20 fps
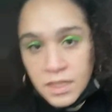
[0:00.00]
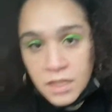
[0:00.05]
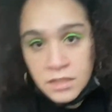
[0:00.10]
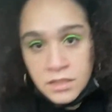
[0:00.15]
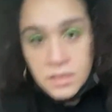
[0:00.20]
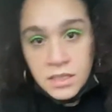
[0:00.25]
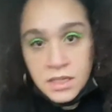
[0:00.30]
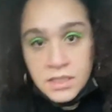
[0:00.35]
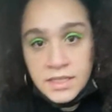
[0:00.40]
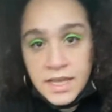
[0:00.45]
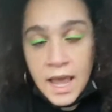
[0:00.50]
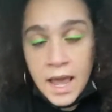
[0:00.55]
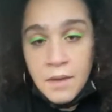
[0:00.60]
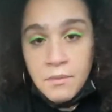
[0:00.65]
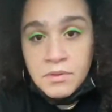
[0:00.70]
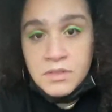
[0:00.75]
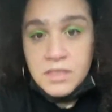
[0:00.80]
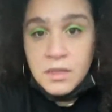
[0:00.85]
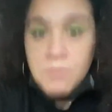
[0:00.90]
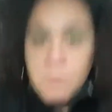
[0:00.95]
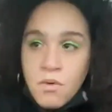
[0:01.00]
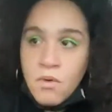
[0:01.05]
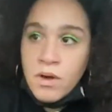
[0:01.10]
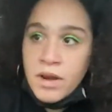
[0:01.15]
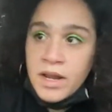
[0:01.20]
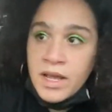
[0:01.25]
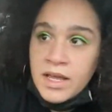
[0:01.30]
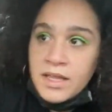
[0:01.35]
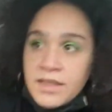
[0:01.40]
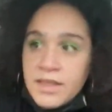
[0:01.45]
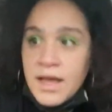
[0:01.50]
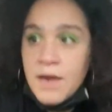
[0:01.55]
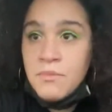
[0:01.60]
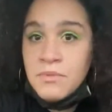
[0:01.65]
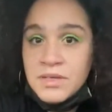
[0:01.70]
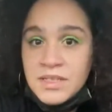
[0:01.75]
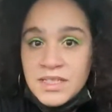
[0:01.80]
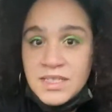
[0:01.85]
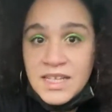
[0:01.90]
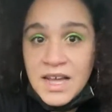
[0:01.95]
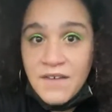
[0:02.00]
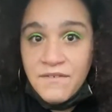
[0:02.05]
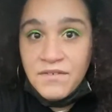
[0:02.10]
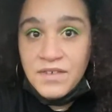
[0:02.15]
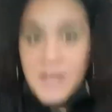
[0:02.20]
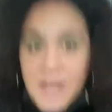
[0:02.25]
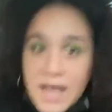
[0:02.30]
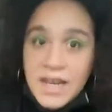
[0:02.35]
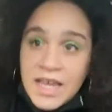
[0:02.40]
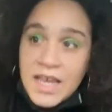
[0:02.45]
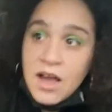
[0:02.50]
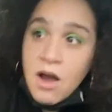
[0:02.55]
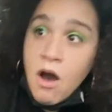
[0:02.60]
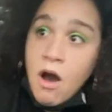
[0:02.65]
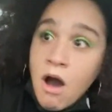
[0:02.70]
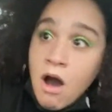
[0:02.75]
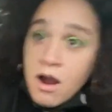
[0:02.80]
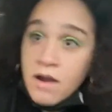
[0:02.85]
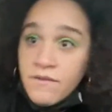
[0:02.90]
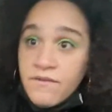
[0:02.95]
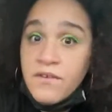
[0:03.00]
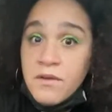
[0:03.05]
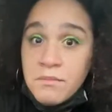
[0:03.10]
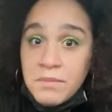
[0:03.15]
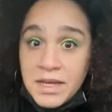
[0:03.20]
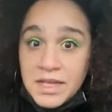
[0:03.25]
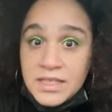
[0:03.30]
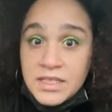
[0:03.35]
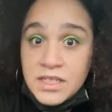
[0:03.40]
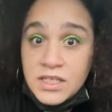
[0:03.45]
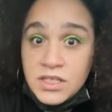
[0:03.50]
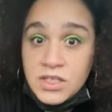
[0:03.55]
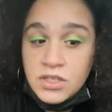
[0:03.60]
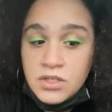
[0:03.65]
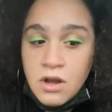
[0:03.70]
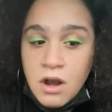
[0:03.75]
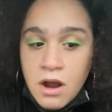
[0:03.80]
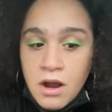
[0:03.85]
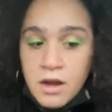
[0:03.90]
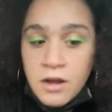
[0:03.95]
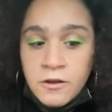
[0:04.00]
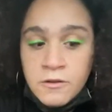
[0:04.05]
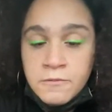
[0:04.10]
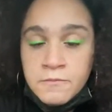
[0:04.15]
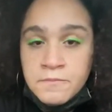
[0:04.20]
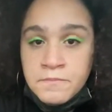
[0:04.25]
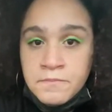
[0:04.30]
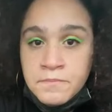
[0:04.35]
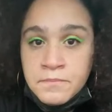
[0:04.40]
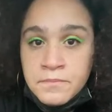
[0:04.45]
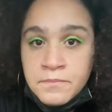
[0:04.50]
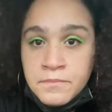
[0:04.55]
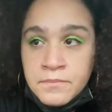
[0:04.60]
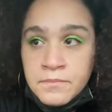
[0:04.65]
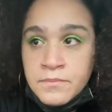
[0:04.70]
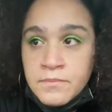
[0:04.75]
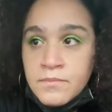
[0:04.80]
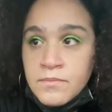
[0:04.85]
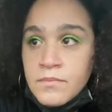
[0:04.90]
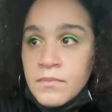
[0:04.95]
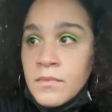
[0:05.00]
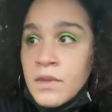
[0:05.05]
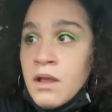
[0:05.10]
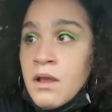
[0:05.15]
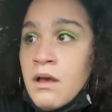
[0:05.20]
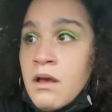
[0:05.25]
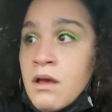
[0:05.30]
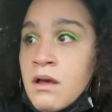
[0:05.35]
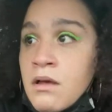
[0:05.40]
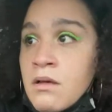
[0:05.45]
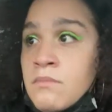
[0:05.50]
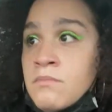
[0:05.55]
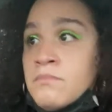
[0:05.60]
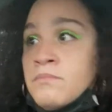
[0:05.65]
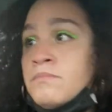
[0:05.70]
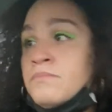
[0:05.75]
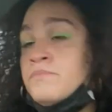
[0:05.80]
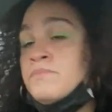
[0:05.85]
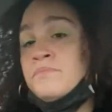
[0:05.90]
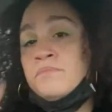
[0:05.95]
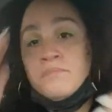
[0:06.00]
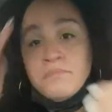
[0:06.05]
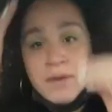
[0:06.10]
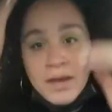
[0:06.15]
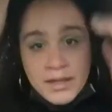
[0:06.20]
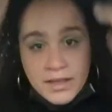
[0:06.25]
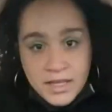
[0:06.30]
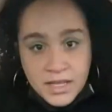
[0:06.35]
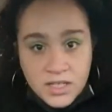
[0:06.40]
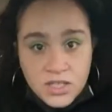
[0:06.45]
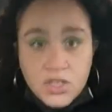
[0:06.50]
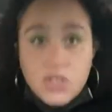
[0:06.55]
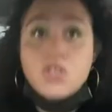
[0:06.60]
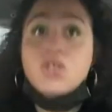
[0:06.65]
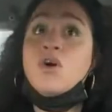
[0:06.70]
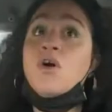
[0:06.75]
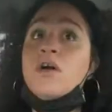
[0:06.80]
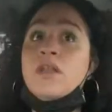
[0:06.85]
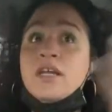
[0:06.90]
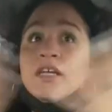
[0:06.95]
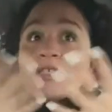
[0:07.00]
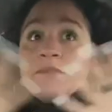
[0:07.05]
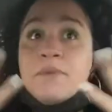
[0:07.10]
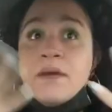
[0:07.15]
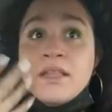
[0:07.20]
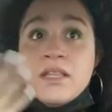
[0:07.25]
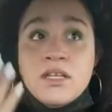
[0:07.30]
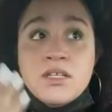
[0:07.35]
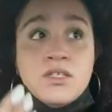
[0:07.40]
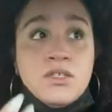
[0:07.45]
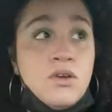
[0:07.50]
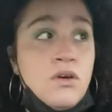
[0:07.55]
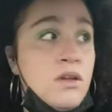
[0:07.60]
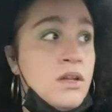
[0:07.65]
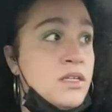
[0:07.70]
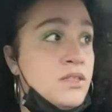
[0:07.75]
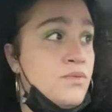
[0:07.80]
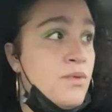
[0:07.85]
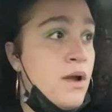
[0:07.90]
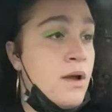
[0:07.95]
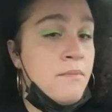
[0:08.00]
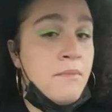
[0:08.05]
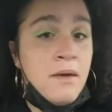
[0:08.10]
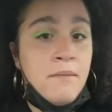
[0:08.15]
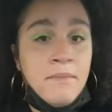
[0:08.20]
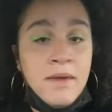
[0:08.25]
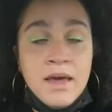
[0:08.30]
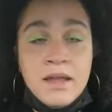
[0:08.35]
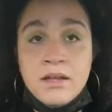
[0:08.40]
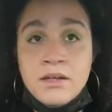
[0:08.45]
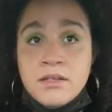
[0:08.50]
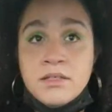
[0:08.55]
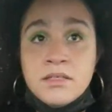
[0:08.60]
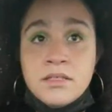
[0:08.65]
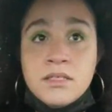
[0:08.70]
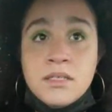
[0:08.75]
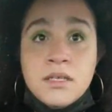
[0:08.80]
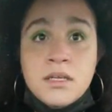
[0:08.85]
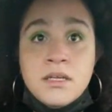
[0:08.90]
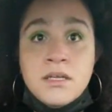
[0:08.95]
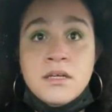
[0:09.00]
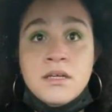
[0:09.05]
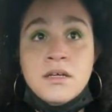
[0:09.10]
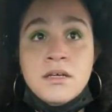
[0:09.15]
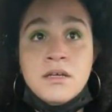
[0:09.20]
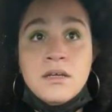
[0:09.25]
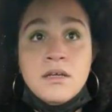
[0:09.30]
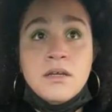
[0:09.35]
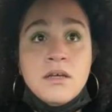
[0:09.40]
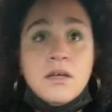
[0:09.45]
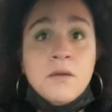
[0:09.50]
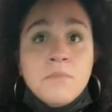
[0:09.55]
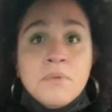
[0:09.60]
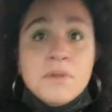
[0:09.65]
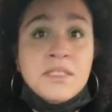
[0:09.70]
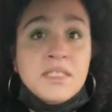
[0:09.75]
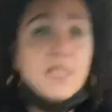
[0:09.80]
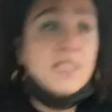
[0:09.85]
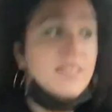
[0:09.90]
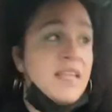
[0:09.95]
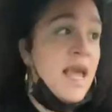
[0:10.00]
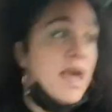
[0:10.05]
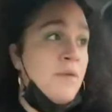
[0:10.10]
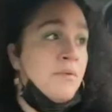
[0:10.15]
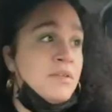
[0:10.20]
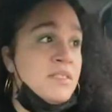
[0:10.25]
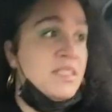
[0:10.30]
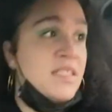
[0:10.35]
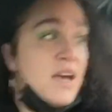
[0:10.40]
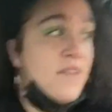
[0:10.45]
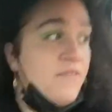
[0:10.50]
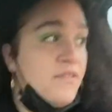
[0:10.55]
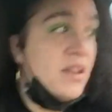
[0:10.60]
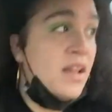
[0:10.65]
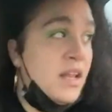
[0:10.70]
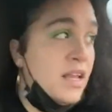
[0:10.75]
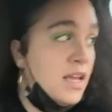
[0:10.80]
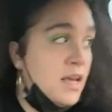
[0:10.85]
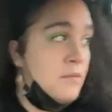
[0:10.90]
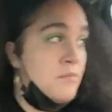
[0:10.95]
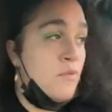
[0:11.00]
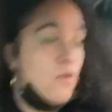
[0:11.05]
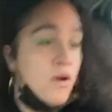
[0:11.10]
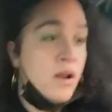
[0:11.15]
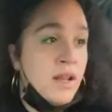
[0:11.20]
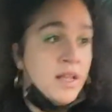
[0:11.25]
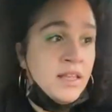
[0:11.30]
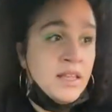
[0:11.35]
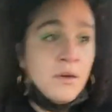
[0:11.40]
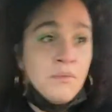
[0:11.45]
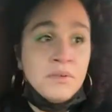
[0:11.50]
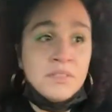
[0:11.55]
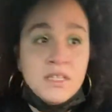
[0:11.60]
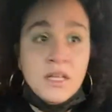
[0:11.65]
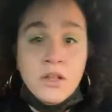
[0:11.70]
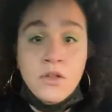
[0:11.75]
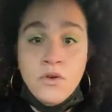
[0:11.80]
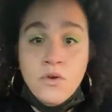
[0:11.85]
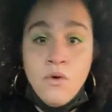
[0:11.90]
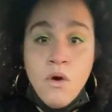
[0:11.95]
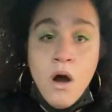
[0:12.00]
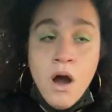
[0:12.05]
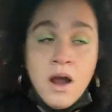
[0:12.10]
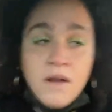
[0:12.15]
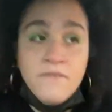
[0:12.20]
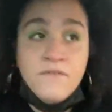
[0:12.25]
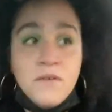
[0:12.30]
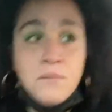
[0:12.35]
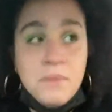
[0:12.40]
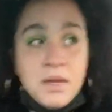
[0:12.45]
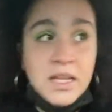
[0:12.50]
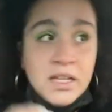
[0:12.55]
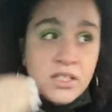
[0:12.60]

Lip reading: today was a morning that was definitely hard for me to start. Bendiciones, where are my manners? But today was definitely a morning that was a little hard for me to